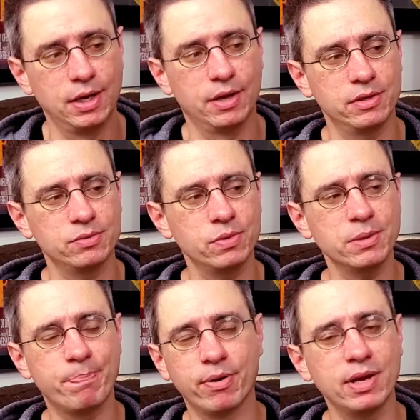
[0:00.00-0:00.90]
Now, this was
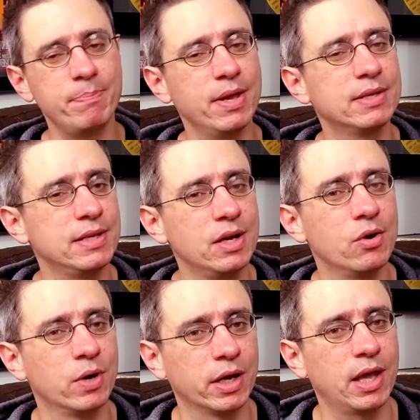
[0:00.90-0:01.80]
a pretty big
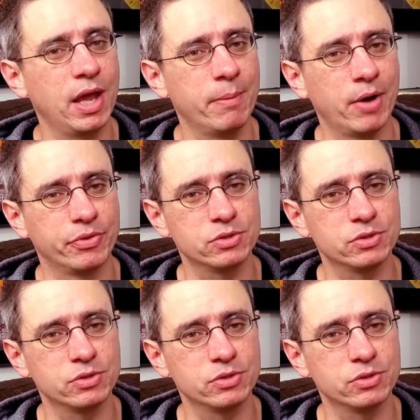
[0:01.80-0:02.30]
deal when it came out.